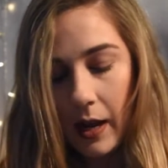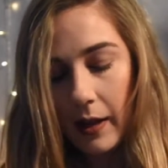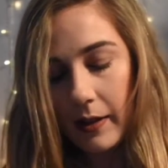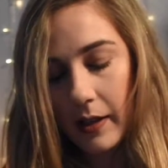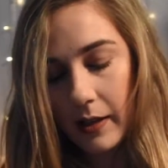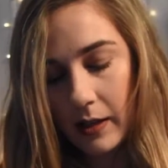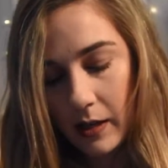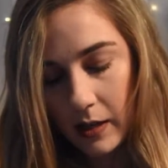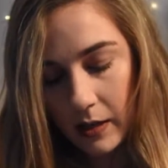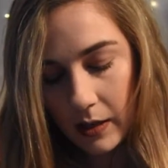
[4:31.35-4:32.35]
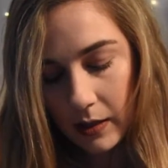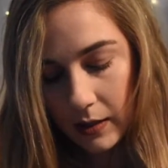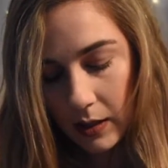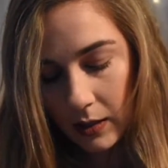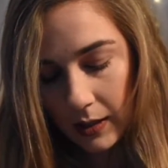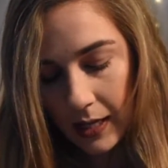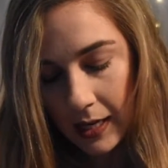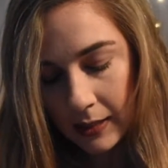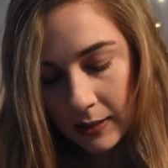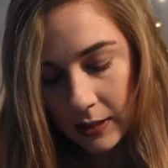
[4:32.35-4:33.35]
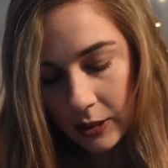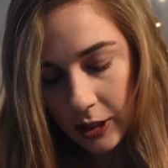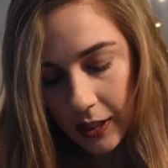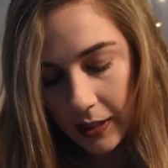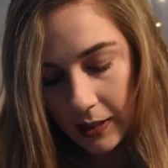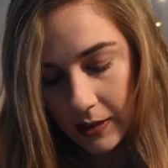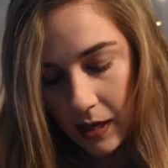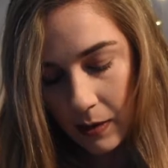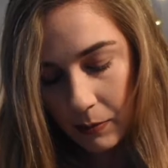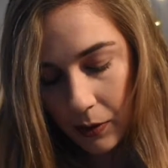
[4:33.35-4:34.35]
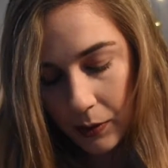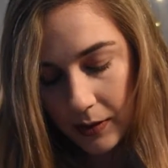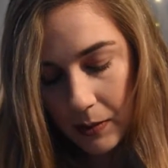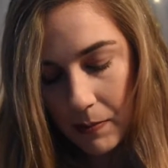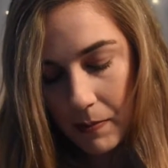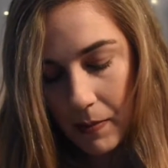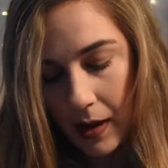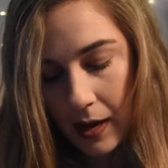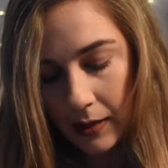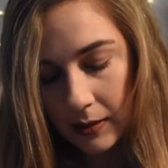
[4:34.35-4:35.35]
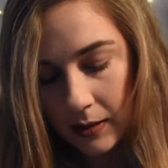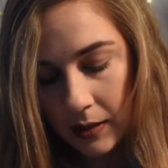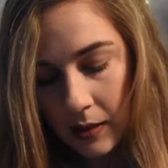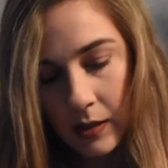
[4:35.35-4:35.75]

And then the last shade in the top row is a matte